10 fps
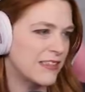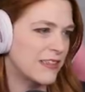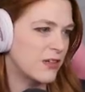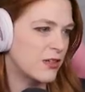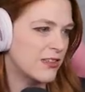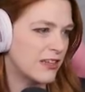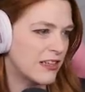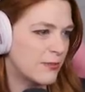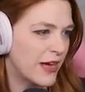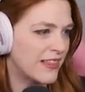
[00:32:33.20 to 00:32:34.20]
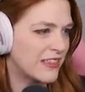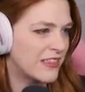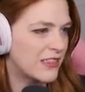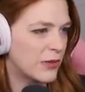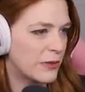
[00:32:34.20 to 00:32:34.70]
is your son son's bed. This
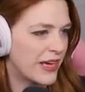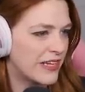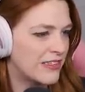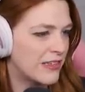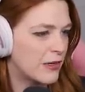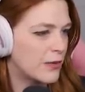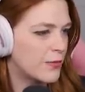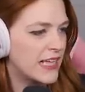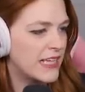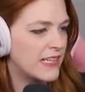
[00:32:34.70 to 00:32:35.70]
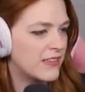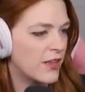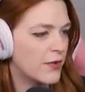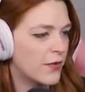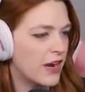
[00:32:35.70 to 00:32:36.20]
is your bed. So Haley is on the